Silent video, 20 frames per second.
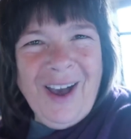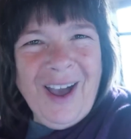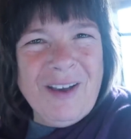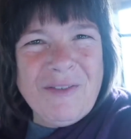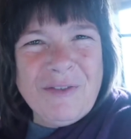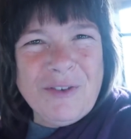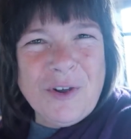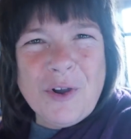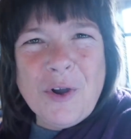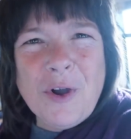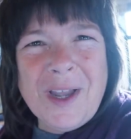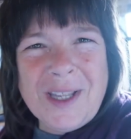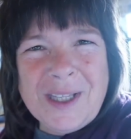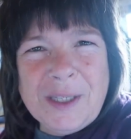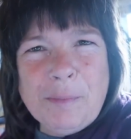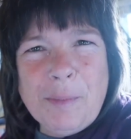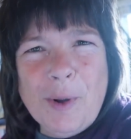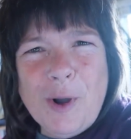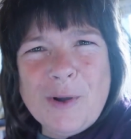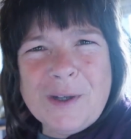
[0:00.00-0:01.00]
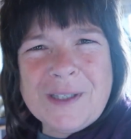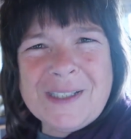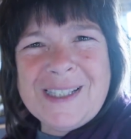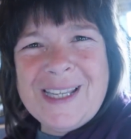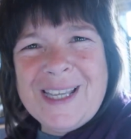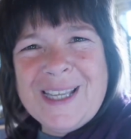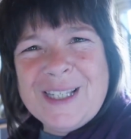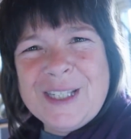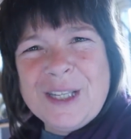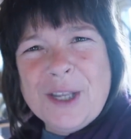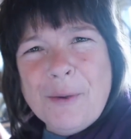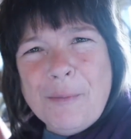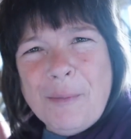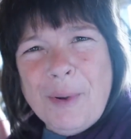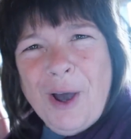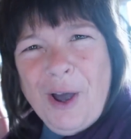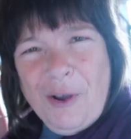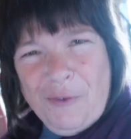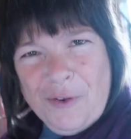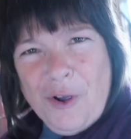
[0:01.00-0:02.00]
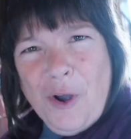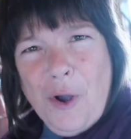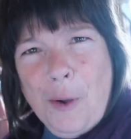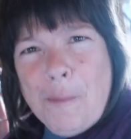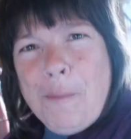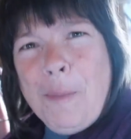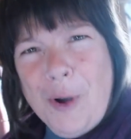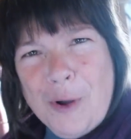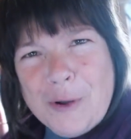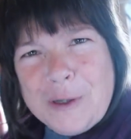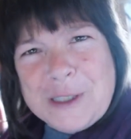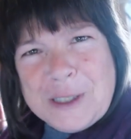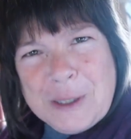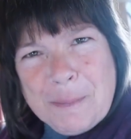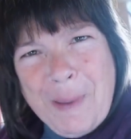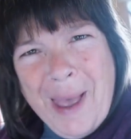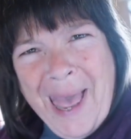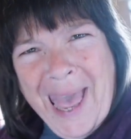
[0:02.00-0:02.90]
I haven't got any boxes, but I've got a box of